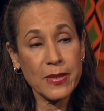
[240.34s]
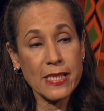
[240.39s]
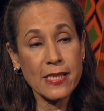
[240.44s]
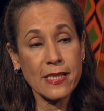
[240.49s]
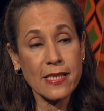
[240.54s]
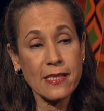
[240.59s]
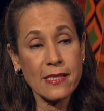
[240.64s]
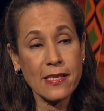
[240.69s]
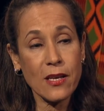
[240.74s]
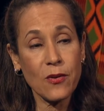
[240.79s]

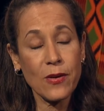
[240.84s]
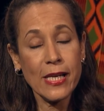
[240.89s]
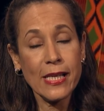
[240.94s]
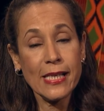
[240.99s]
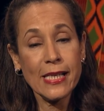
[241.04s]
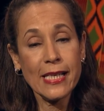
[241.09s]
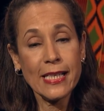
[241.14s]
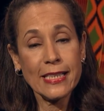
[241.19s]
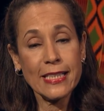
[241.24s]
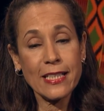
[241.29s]
business. So,
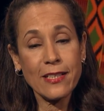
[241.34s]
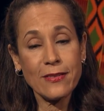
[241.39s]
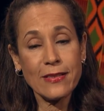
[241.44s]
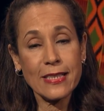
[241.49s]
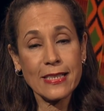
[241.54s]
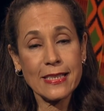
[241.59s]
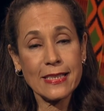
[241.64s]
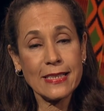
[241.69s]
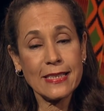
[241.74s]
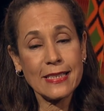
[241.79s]
you know,
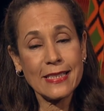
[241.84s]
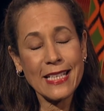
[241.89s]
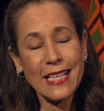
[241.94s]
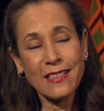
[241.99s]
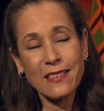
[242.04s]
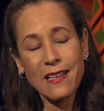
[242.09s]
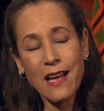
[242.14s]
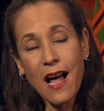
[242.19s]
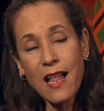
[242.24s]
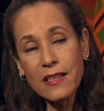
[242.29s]
the, the
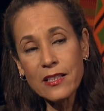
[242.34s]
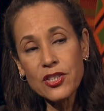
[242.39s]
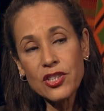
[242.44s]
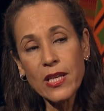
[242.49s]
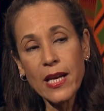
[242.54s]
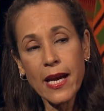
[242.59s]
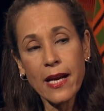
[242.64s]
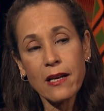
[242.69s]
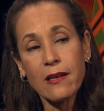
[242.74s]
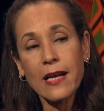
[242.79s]

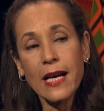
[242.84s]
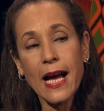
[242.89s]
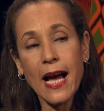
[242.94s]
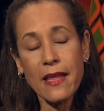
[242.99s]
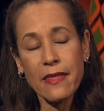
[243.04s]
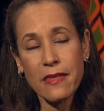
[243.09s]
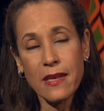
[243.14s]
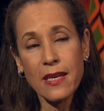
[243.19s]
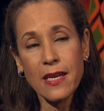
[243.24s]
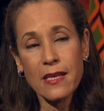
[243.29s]
technology era,
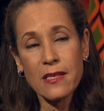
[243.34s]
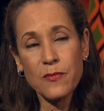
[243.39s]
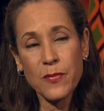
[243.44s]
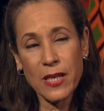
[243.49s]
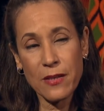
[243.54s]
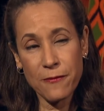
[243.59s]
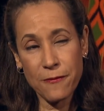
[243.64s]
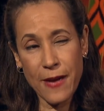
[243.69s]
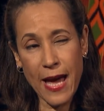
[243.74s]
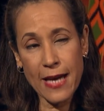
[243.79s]
I think, has
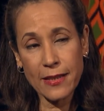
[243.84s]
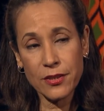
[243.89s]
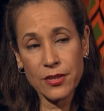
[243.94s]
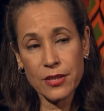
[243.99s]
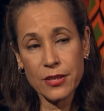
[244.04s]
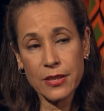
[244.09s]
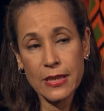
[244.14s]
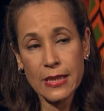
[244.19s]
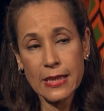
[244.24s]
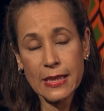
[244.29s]
been a
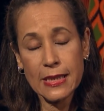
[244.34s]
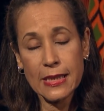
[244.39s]
factor